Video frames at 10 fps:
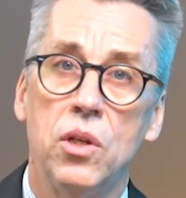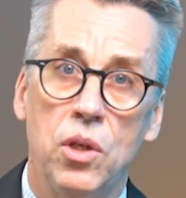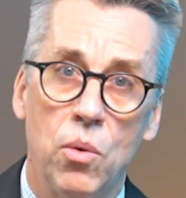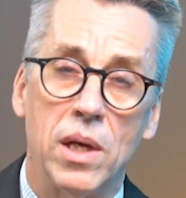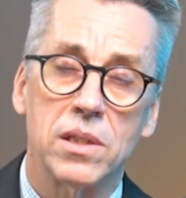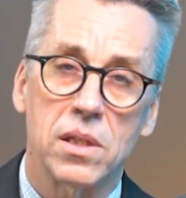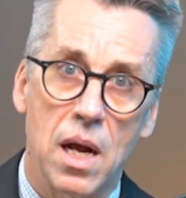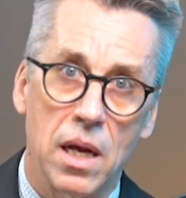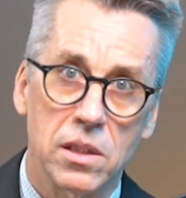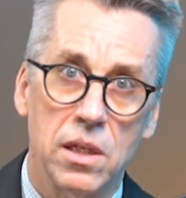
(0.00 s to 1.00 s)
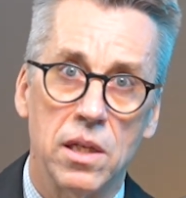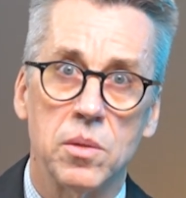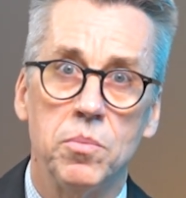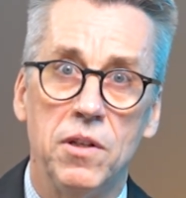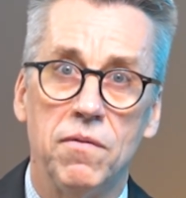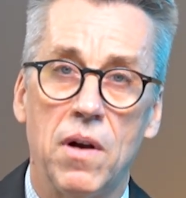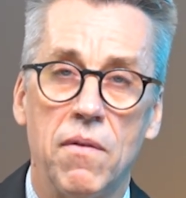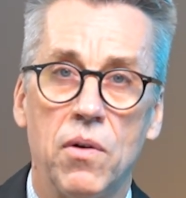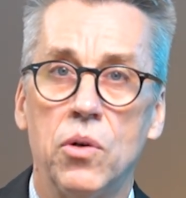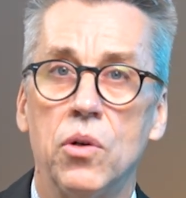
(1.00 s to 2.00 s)
U.S. stocks, the S&P
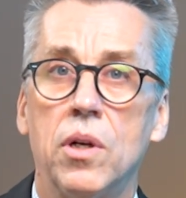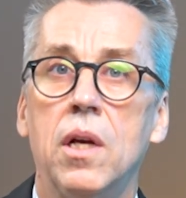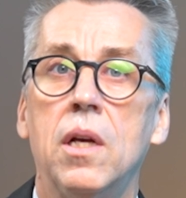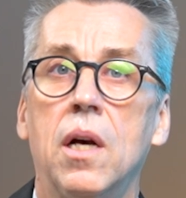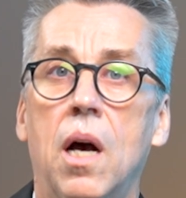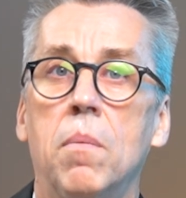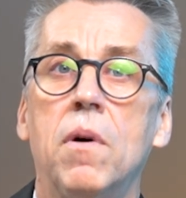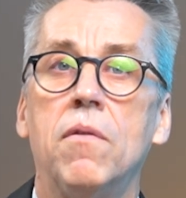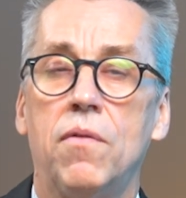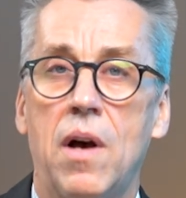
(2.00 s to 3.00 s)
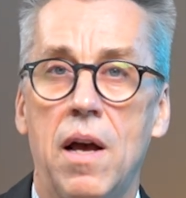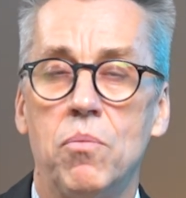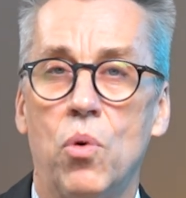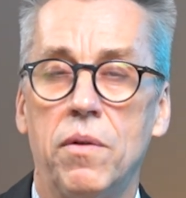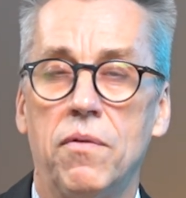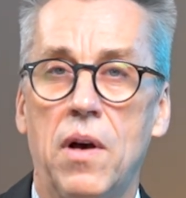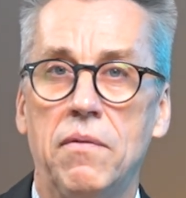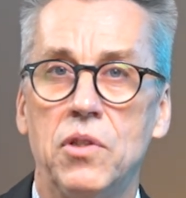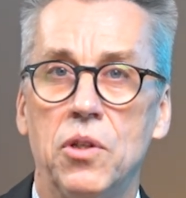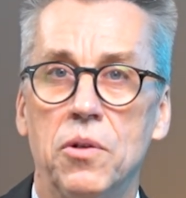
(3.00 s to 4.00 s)
500, up
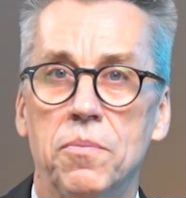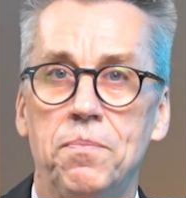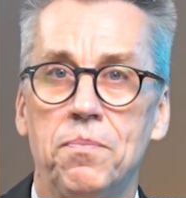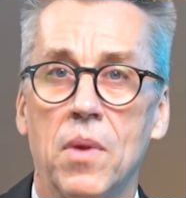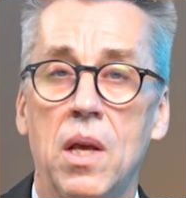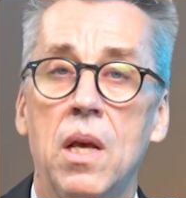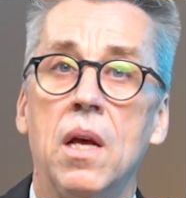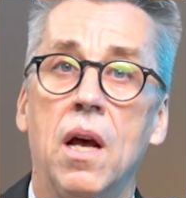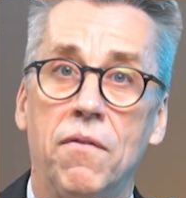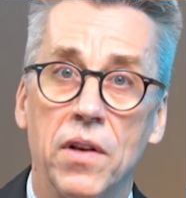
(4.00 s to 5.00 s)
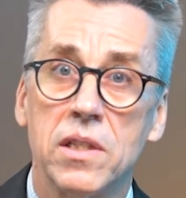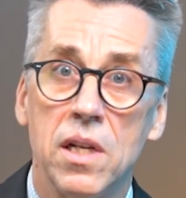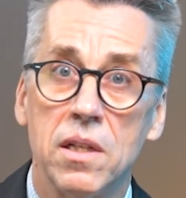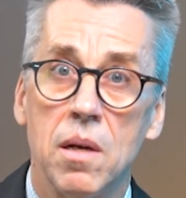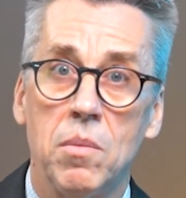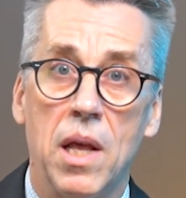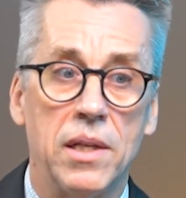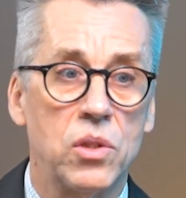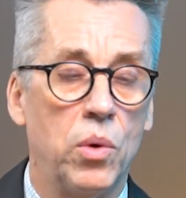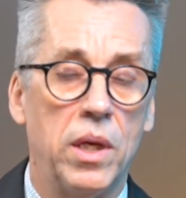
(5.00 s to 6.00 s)
5.52%. A fixed income
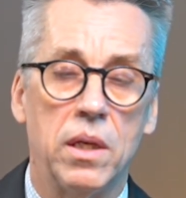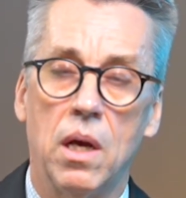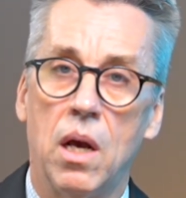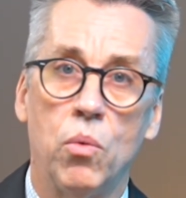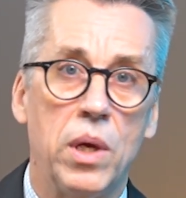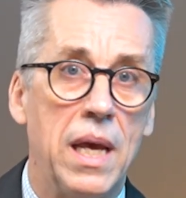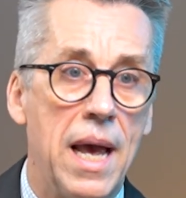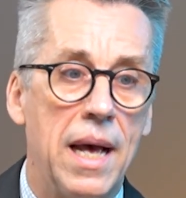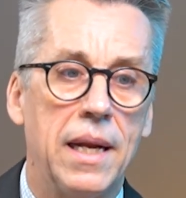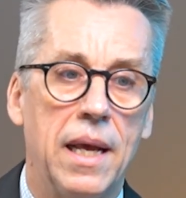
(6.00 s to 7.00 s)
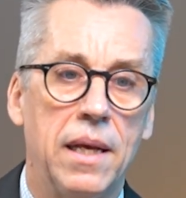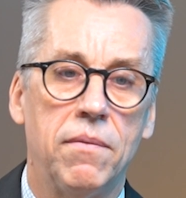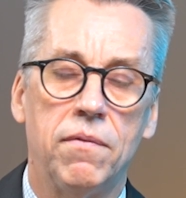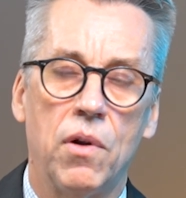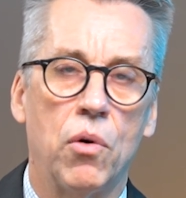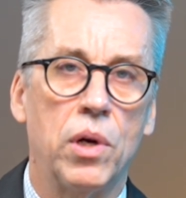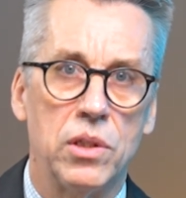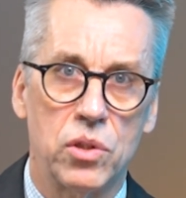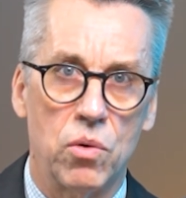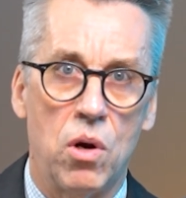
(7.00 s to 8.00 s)
last week, we had a very
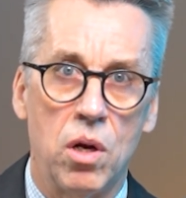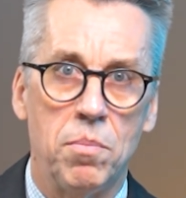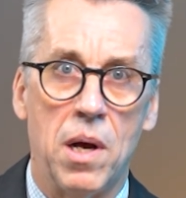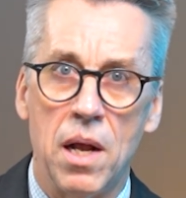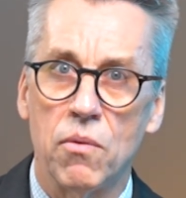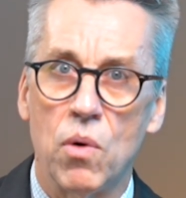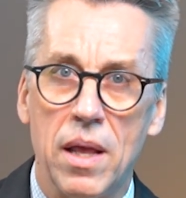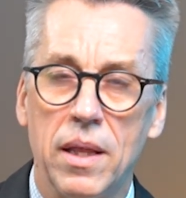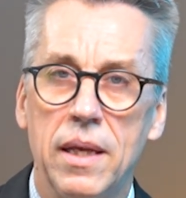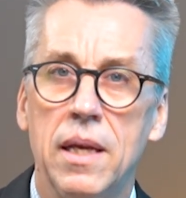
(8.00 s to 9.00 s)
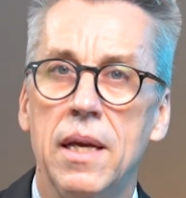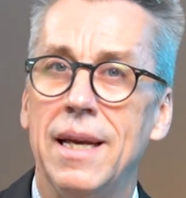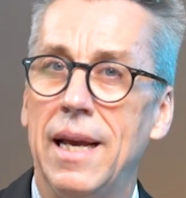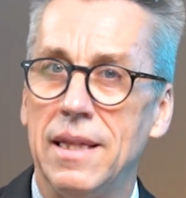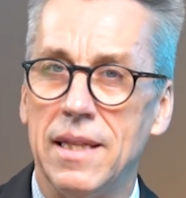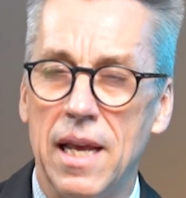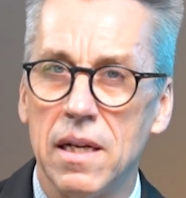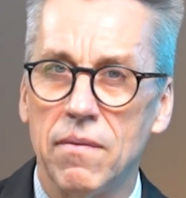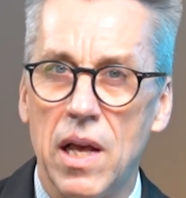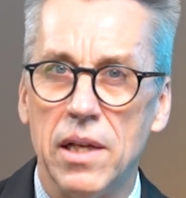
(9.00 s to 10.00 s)
strong bond rally at the
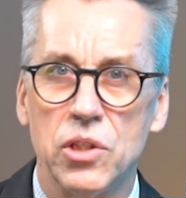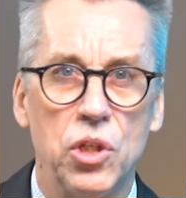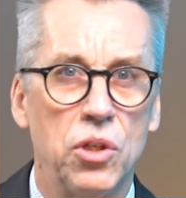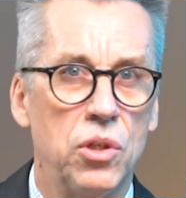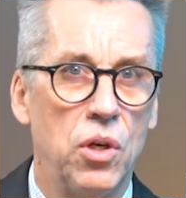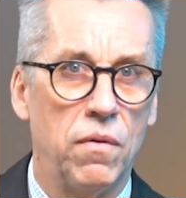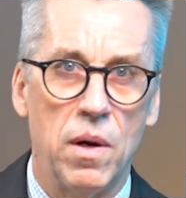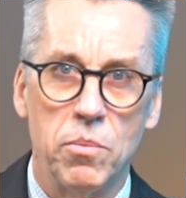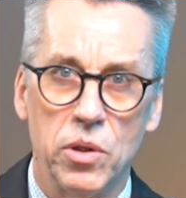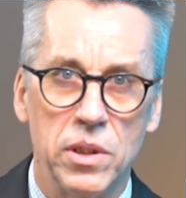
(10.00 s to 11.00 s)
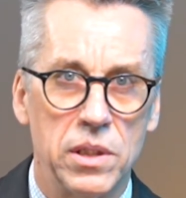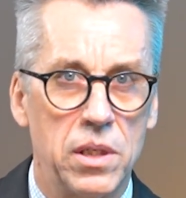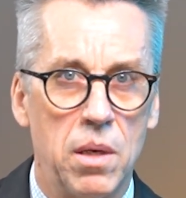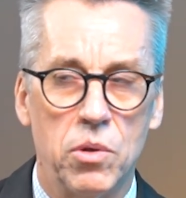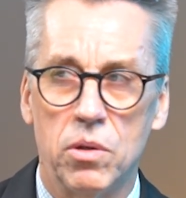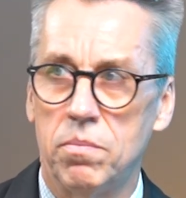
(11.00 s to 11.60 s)
end of last year, November and December,